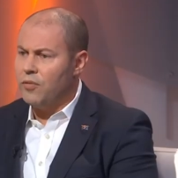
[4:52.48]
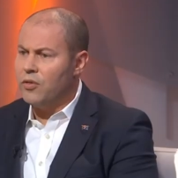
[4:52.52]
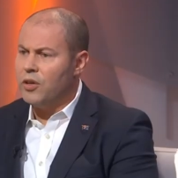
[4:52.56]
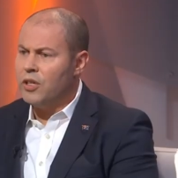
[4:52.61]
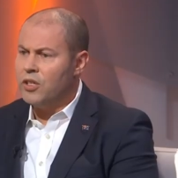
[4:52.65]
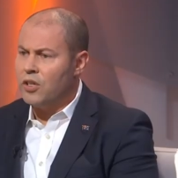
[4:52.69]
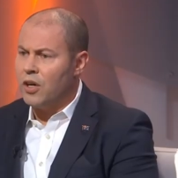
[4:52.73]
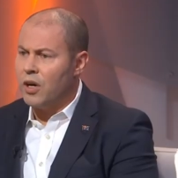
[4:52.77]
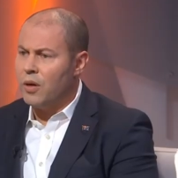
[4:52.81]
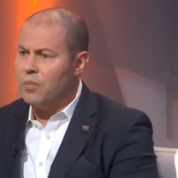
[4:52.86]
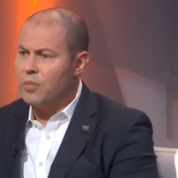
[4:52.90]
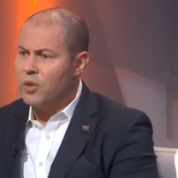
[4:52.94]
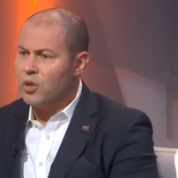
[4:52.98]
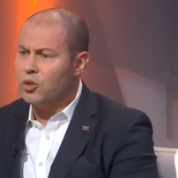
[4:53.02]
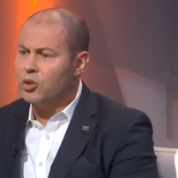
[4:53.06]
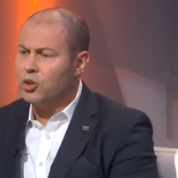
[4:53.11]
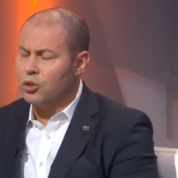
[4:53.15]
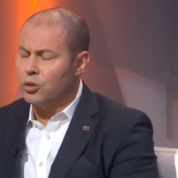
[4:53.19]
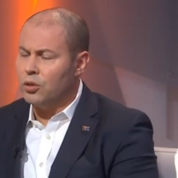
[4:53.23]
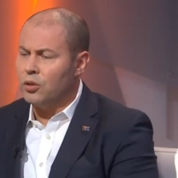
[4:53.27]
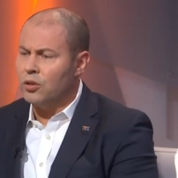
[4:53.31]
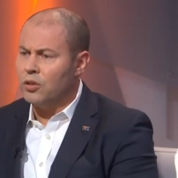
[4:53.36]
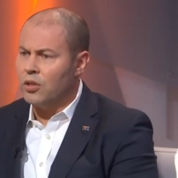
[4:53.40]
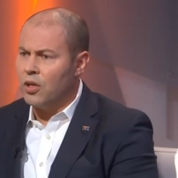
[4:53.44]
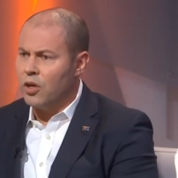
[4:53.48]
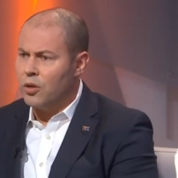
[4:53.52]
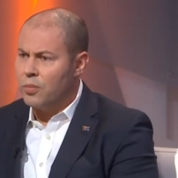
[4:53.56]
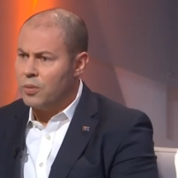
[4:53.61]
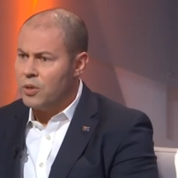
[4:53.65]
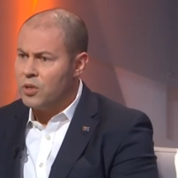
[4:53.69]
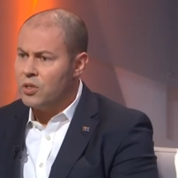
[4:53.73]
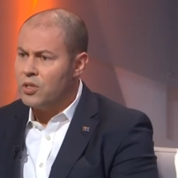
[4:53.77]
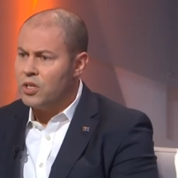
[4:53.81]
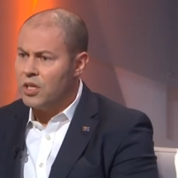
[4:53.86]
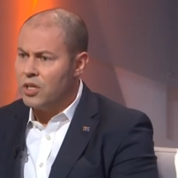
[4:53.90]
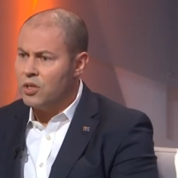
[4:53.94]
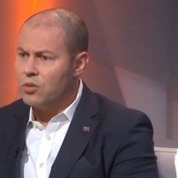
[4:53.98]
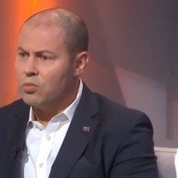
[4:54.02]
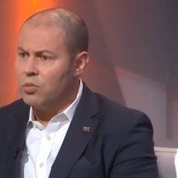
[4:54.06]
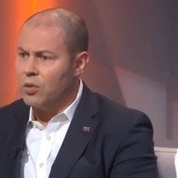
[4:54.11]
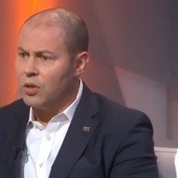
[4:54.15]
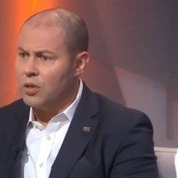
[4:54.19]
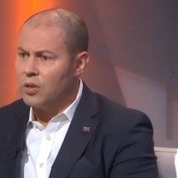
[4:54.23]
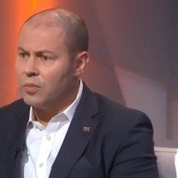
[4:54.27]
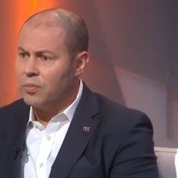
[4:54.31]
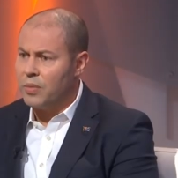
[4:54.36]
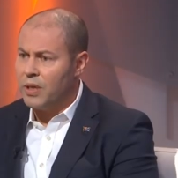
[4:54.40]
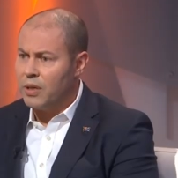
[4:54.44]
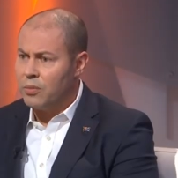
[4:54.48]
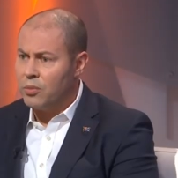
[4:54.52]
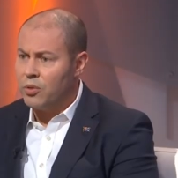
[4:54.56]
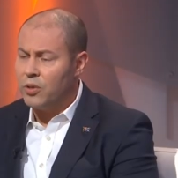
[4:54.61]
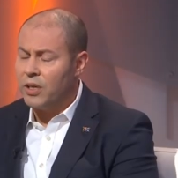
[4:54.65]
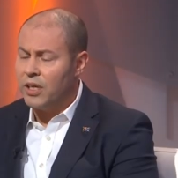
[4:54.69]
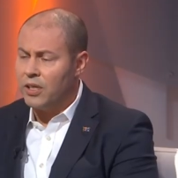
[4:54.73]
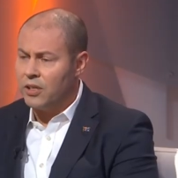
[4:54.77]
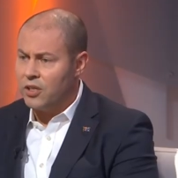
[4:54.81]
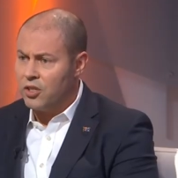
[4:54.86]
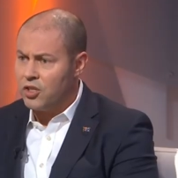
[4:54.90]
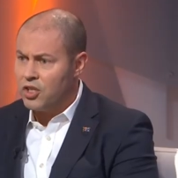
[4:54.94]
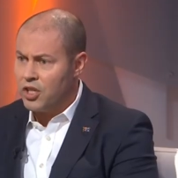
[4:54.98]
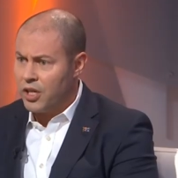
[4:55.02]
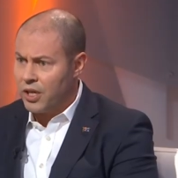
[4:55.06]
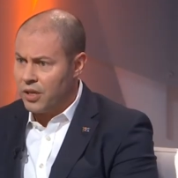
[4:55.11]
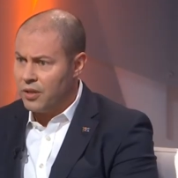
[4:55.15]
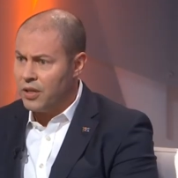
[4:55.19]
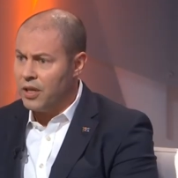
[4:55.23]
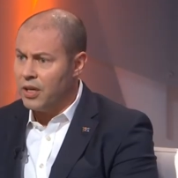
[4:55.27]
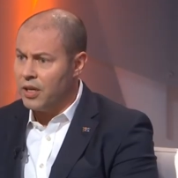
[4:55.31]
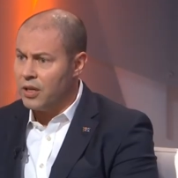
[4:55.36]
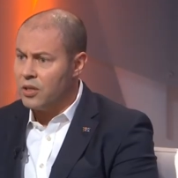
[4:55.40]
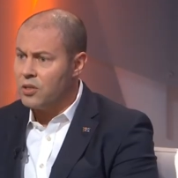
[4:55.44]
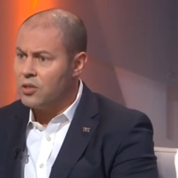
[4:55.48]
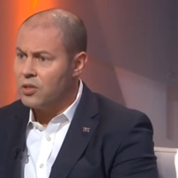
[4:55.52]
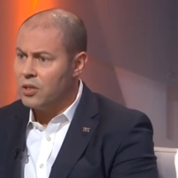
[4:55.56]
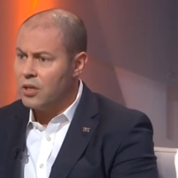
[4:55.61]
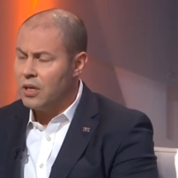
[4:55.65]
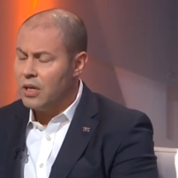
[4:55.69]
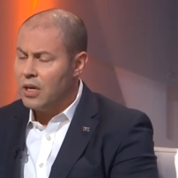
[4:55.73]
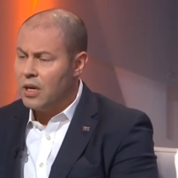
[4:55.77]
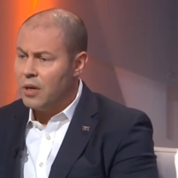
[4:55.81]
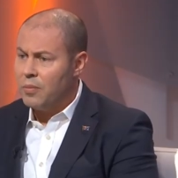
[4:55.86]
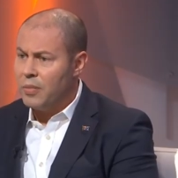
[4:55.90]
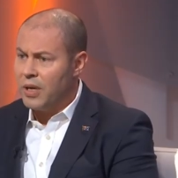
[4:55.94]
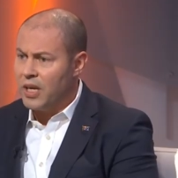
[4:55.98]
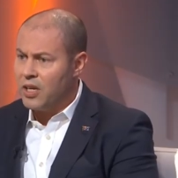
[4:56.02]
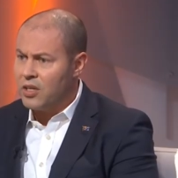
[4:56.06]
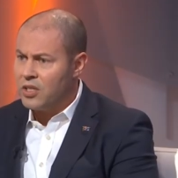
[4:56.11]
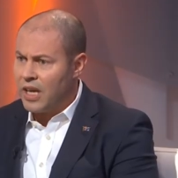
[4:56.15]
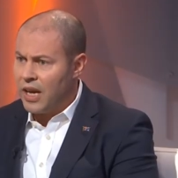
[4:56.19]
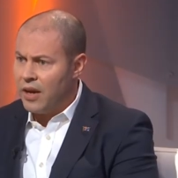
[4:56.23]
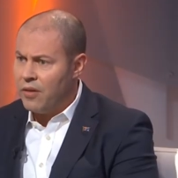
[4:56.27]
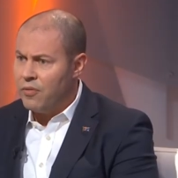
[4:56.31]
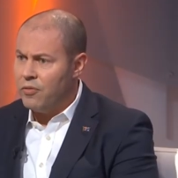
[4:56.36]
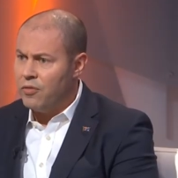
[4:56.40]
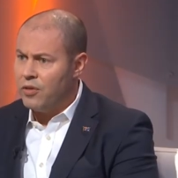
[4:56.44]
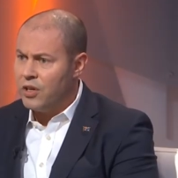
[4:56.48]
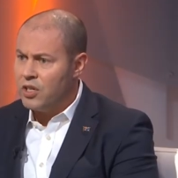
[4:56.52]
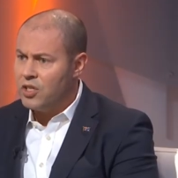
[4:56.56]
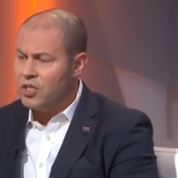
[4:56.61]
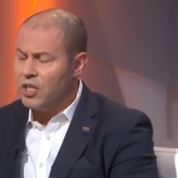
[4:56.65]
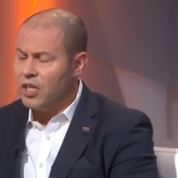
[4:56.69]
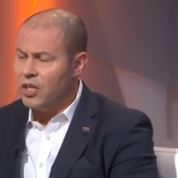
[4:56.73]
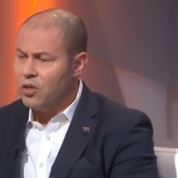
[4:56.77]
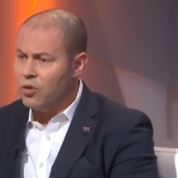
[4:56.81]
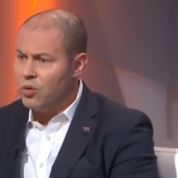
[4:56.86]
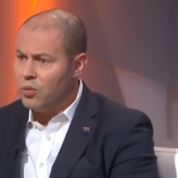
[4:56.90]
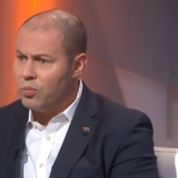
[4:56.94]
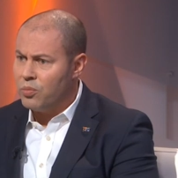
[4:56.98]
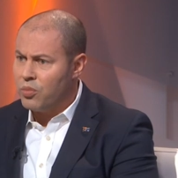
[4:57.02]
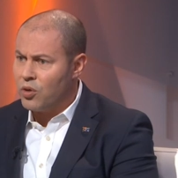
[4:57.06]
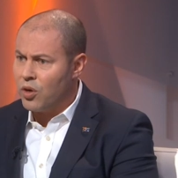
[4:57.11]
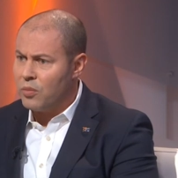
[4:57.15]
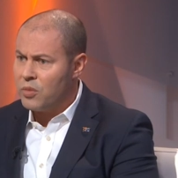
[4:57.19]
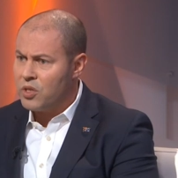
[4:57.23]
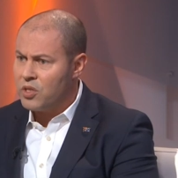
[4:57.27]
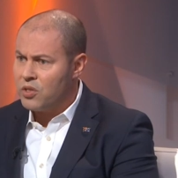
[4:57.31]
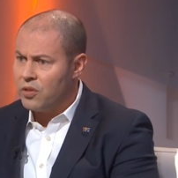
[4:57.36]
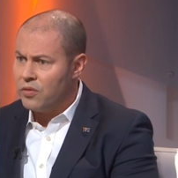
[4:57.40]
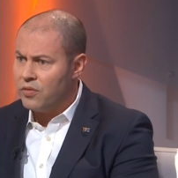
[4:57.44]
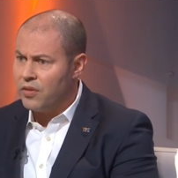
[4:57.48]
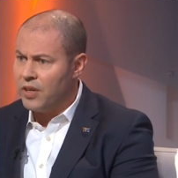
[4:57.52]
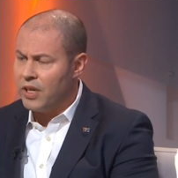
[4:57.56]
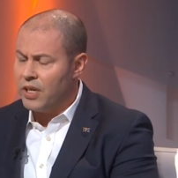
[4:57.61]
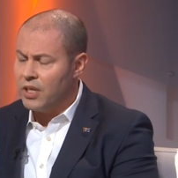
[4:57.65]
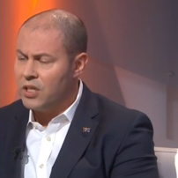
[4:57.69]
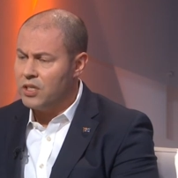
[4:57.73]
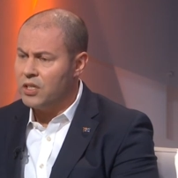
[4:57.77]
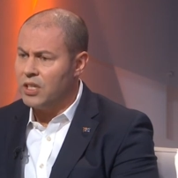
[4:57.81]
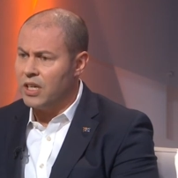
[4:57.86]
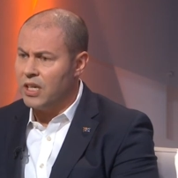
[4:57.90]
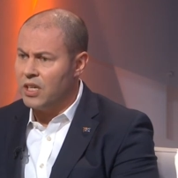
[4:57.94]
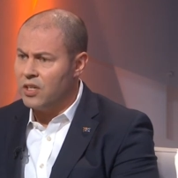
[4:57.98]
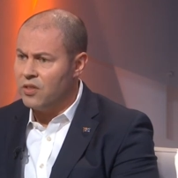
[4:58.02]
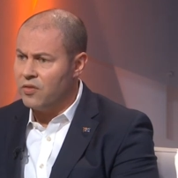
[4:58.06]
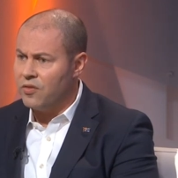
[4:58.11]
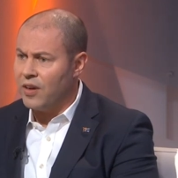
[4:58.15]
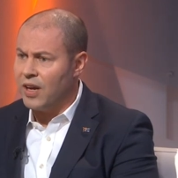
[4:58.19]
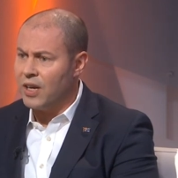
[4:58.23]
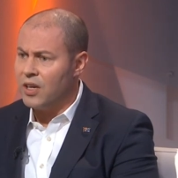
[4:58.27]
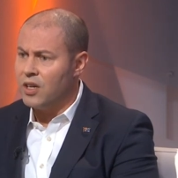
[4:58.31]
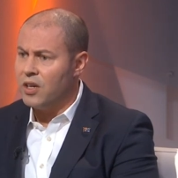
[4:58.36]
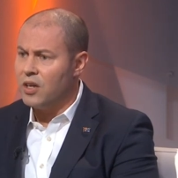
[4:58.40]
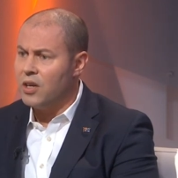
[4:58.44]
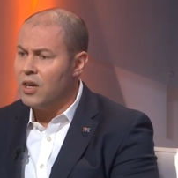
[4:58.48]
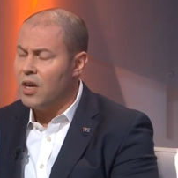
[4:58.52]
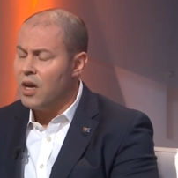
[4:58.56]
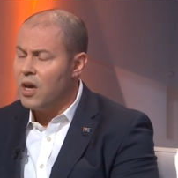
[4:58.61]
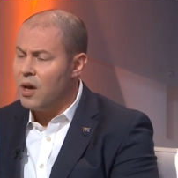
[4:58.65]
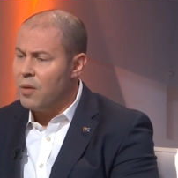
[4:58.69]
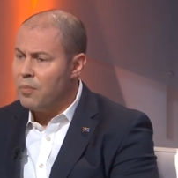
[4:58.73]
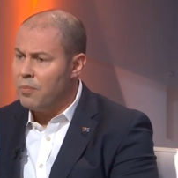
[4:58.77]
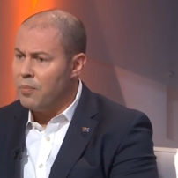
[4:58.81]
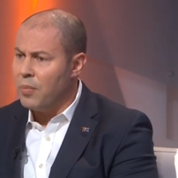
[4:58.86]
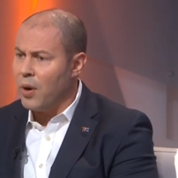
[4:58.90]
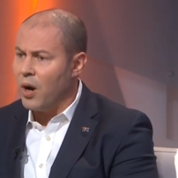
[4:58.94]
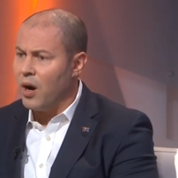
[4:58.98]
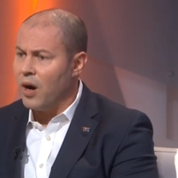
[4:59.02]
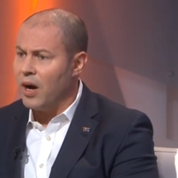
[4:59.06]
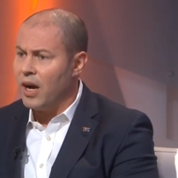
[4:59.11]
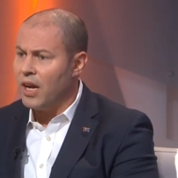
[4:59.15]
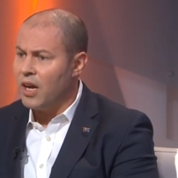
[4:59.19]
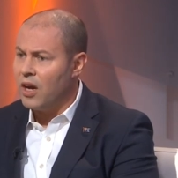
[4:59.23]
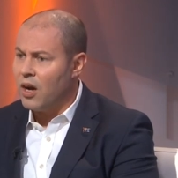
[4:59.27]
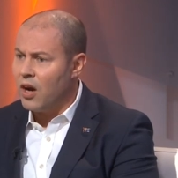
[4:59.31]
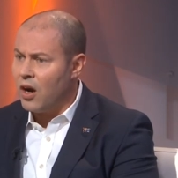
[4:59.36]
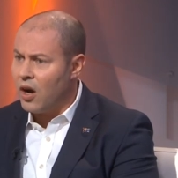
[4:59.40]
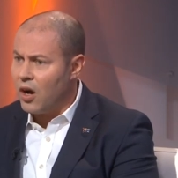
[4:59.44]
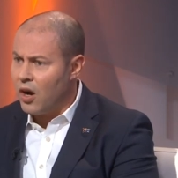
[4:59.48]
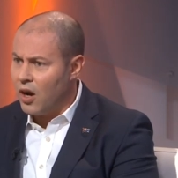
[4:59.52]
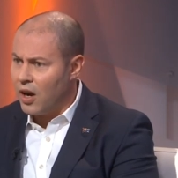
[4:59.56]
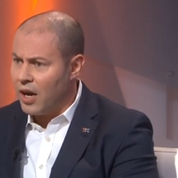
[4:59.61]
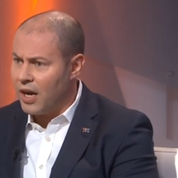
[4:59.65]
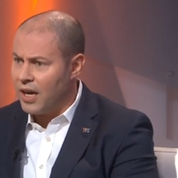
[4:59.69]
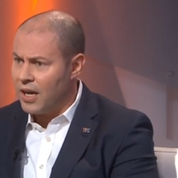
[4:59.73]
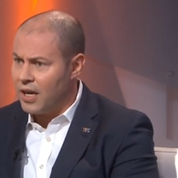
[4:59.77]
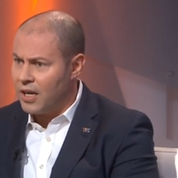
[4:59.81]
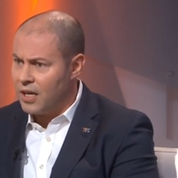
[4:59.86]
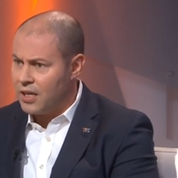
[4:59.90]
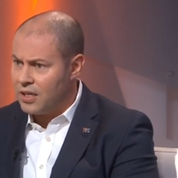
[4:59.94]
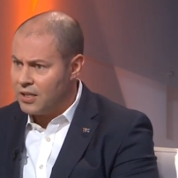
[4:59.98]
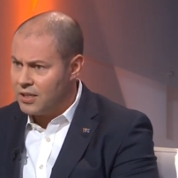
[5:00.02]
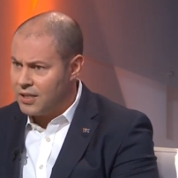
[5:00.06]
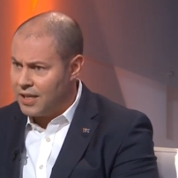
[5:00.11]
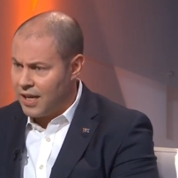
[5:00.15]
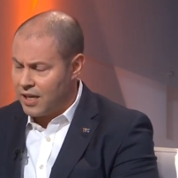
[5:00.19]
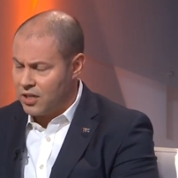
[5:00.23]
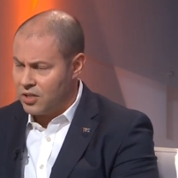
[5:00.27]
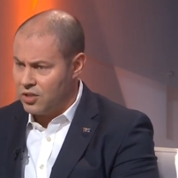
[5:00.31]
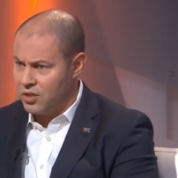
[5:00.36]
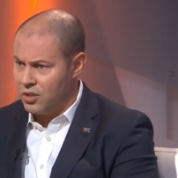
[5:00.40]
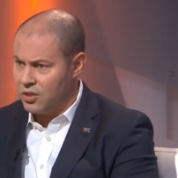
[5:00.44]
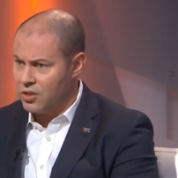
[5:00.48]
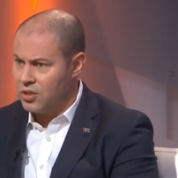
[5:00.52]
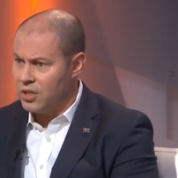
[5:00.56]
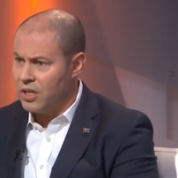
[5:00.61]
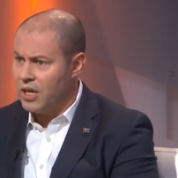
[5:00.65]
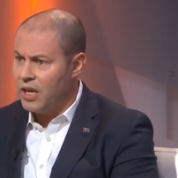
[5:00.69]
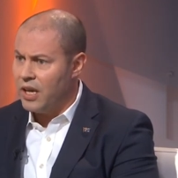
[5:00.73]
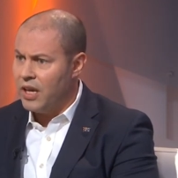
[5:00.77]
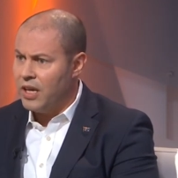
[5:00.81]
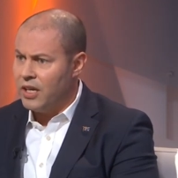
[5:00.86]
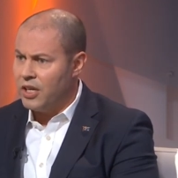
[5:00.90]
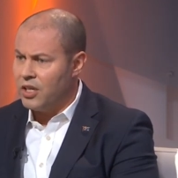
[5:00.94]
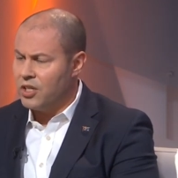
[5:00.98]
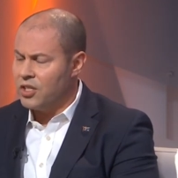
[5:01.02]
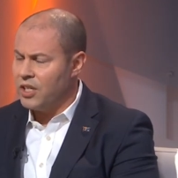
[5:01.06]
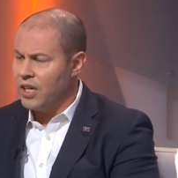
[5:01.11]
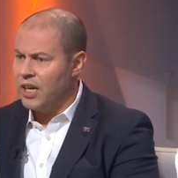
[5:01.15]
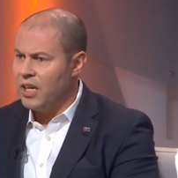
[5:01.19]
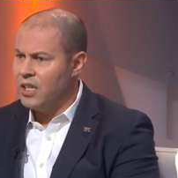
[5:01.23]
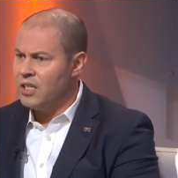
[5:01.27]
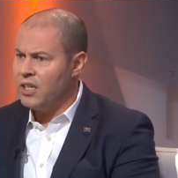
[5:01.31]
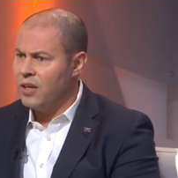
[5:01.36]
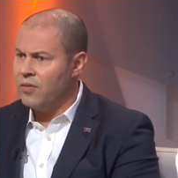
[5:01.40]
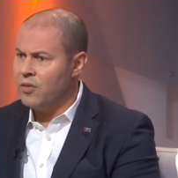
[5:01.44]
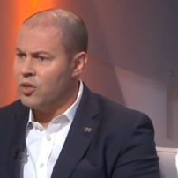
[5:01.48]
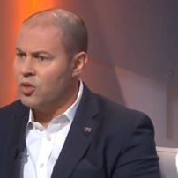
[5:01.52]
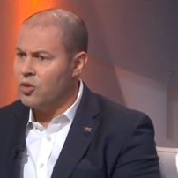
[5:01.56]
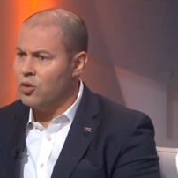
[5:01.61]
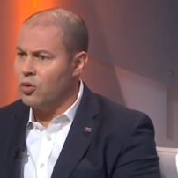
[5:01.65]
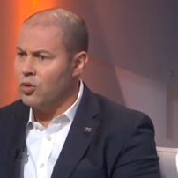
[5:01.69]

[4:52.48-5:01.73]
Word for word: every time Bill Shorten opens his wallet, people need to check theirs because every single promise of his is funded by higher taxes. You see, he's even